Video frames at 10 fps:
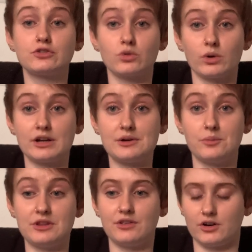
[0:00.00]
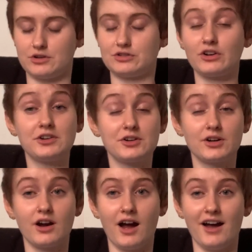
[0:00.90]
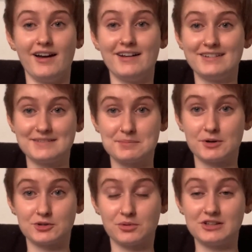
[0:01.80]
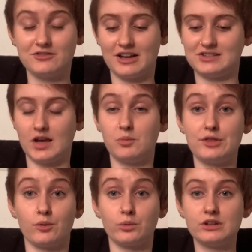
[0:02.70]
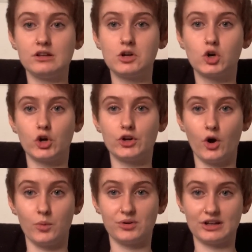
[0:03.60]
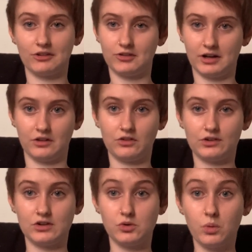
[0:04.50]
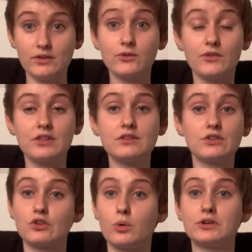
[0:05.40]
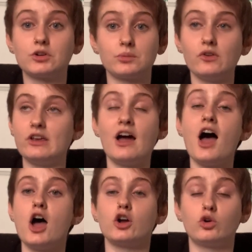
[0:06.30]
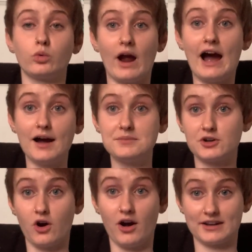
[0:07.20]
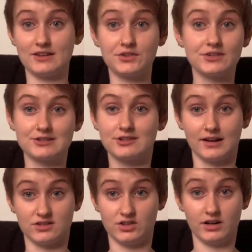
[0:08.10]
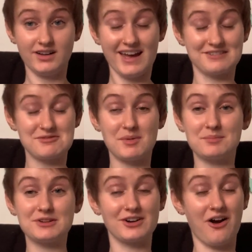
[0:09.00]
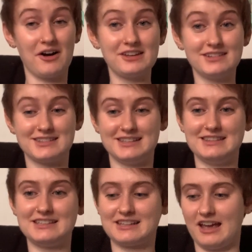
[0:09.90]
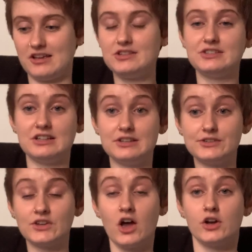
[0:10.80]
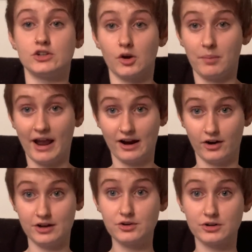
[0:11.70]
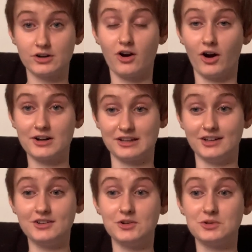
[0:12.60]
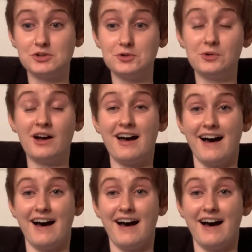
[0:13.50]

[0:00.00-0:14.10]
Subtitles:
story with, or start your persuasive essay with a really good opening sentence. You want something that's going to really grab your audience's attention, and remember your audience in this case is your parent or your guardian, who you